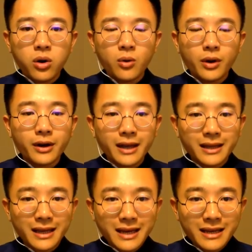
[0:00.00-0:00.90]
We're gonna get
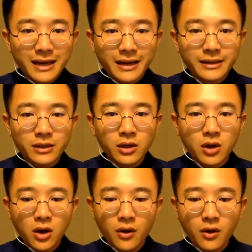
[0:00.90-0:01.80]
the index
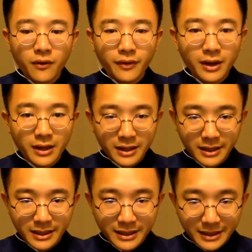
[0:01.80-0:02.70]
of
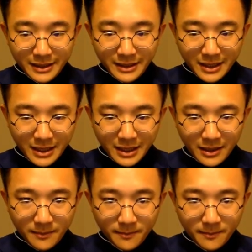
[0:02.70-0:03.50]
this key.